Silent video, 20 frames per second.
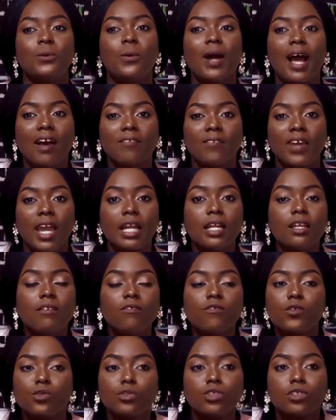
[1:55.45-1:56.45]
don't have any
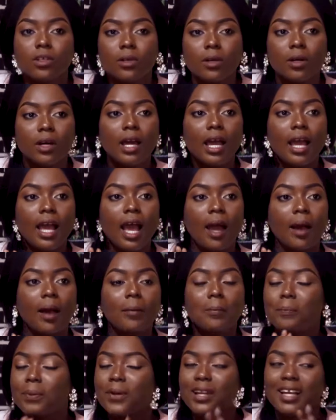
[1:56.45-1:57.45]
future
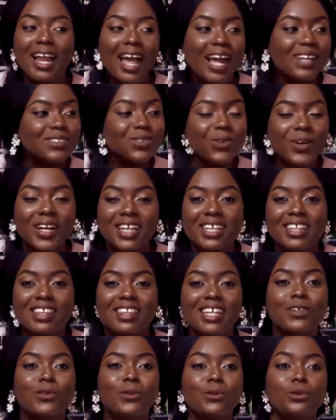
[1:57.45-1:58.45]
plans or
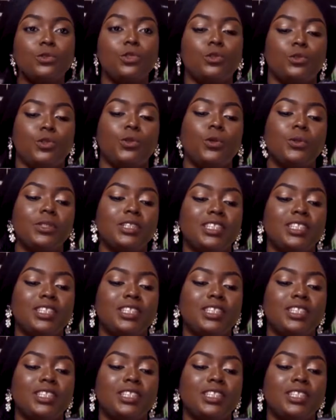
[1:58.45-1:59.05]
anything. You don't